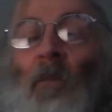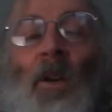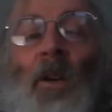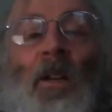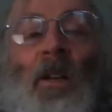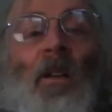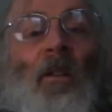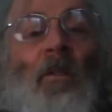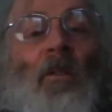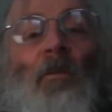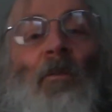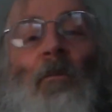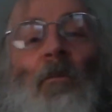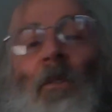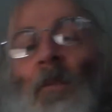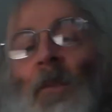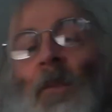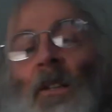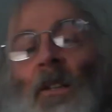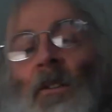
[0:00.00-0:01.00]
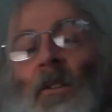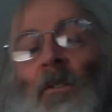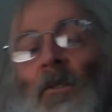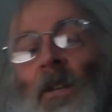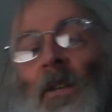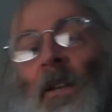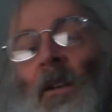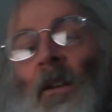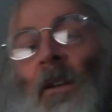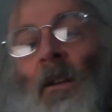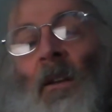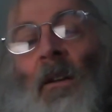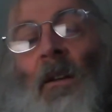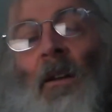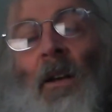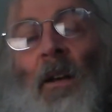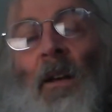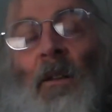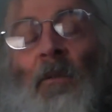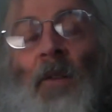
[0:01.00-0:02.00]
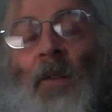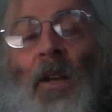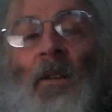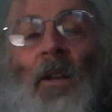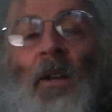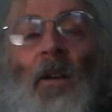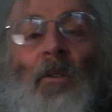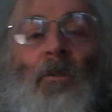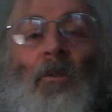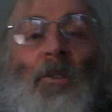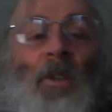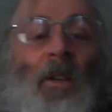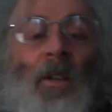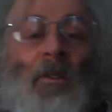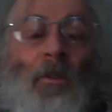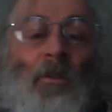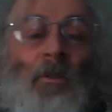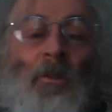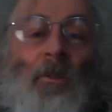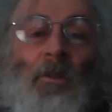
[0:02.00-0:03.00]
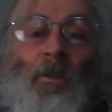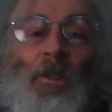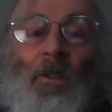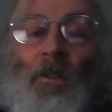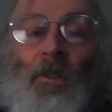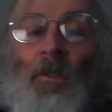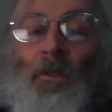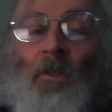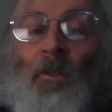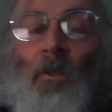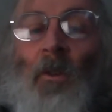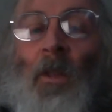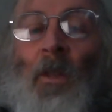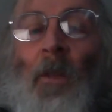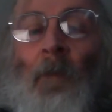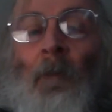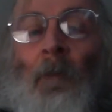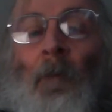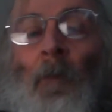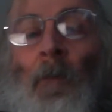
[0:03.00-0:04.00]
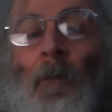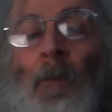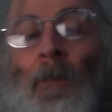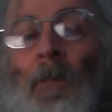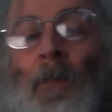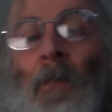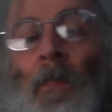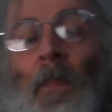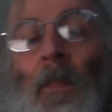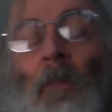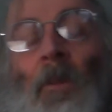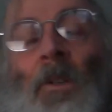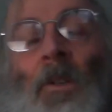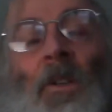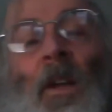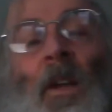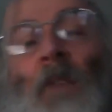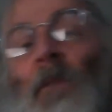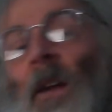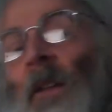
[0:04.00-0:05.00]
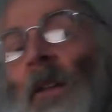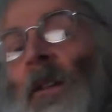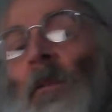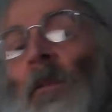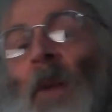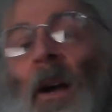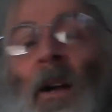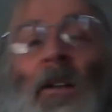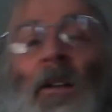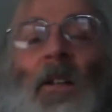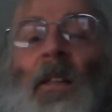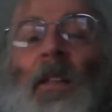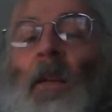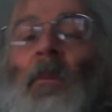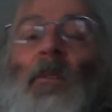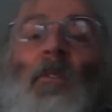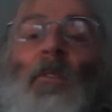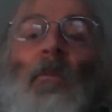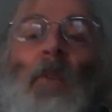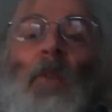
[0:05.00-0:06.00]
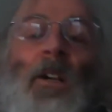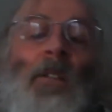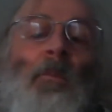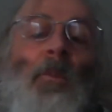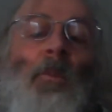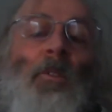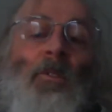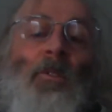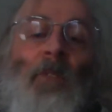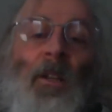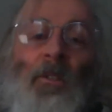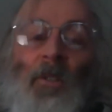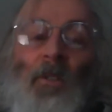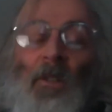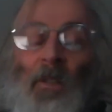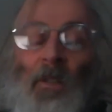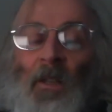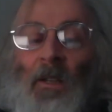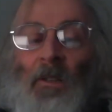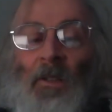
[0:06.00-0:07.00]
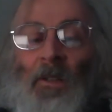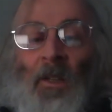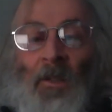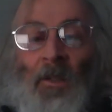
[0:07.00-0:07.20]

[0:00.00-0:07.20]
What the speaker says: working through with my degree and how you check your sources and so on, which any academic who works postgraduate learns this